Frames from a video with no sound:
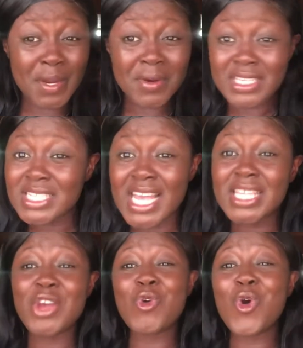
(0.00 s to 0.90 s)
parent
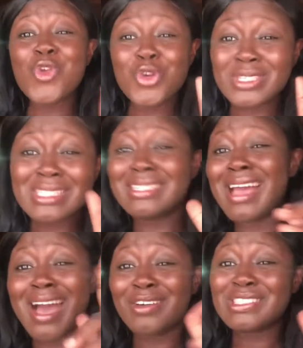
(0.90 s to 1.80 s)
and they call your
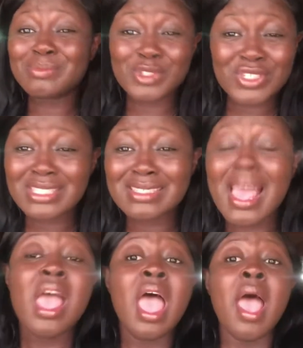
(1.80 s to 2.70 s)
senior house mistress and say,